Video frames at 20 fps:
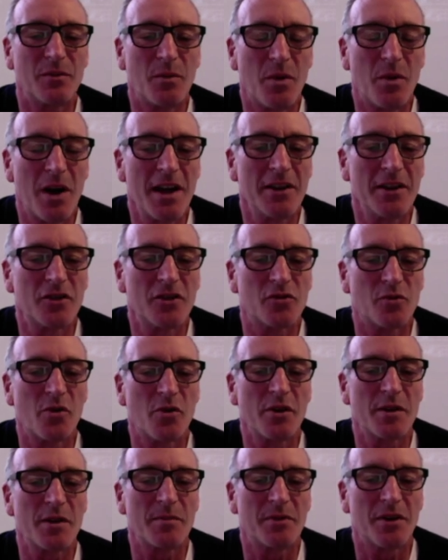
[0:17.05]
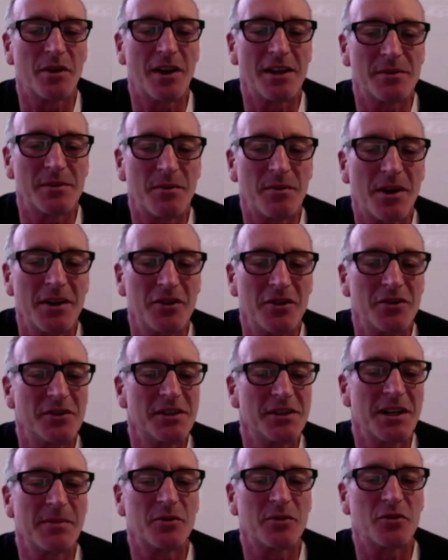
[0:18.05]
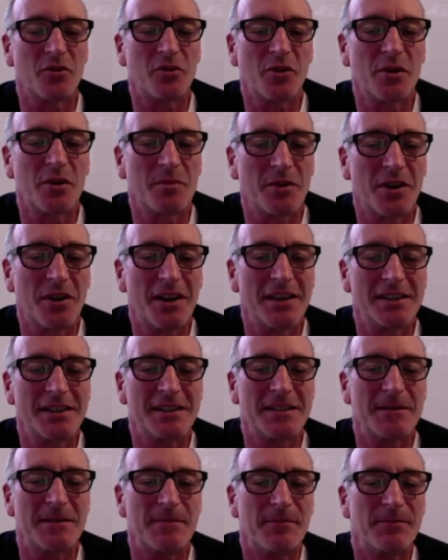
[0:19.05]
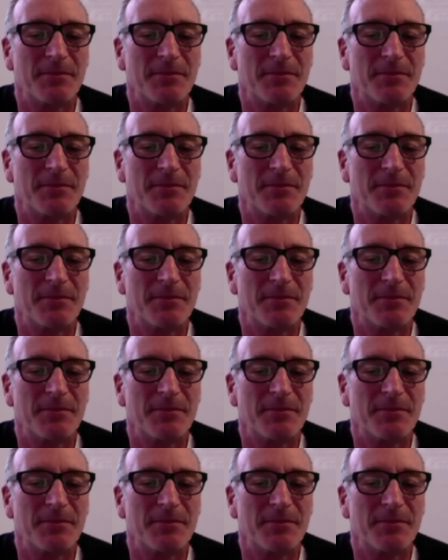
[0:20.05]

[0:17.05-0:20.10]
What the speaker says: Why a drawing prize? Why did you set up a drawing prize?